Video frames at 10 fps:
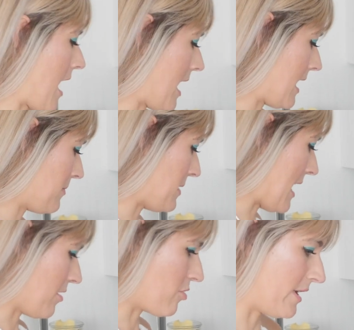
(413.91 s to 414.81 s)
I am
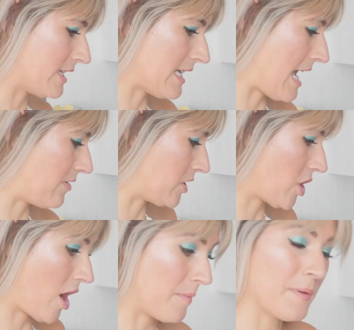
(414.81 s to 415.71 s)
now going to add the
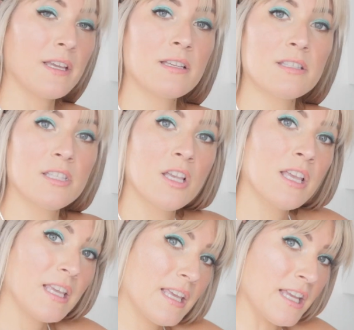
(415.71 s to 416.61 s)
toppings
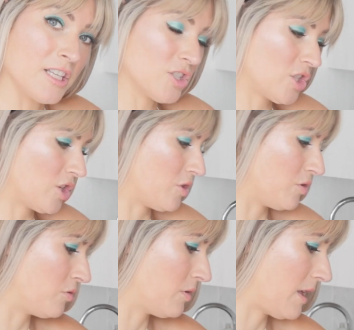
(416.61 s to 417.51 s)
into